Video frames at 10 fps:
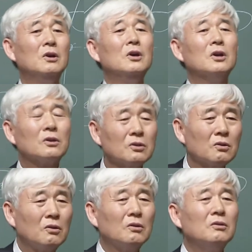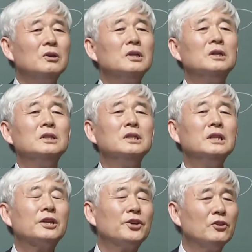Moreover, you
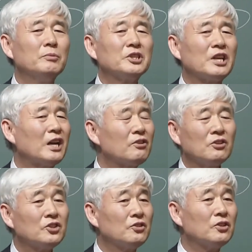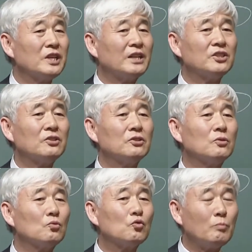shouldn't listen to what others say about
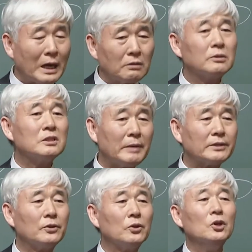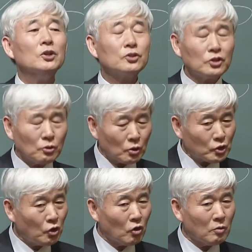this business. Instead,
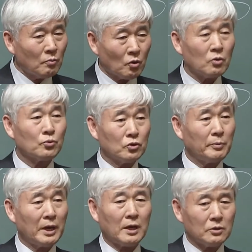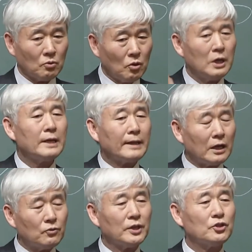you need to research it on your
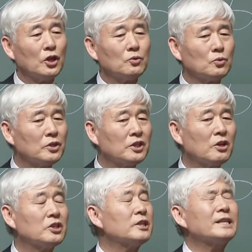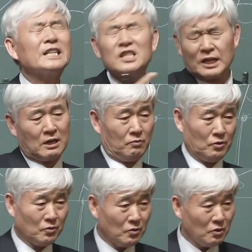own and make the final decision
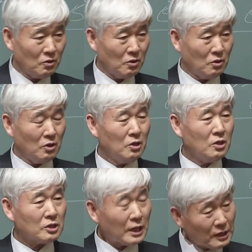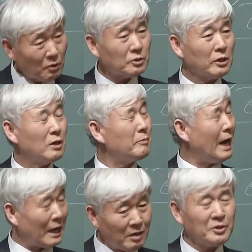yourself. If you believe it to be a
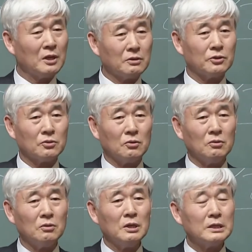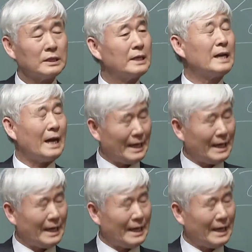scam, then don't do the business.